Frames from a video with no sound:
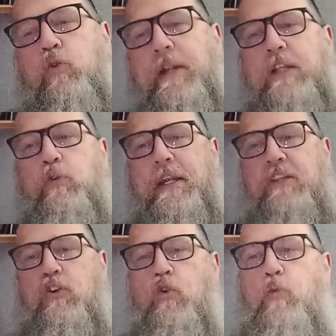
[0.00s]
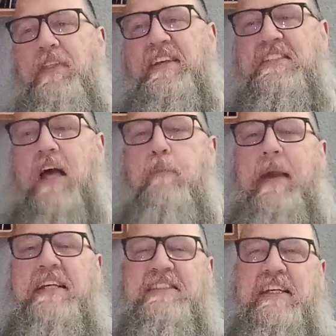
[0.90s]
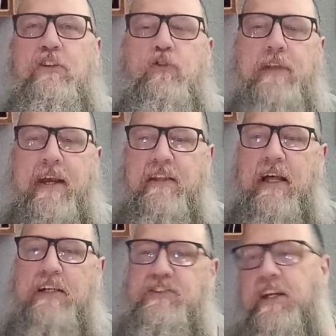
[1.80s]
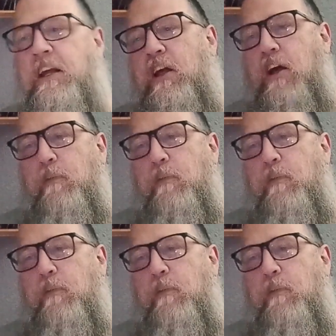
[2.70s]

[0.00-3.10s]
2022, with this amazing new technology,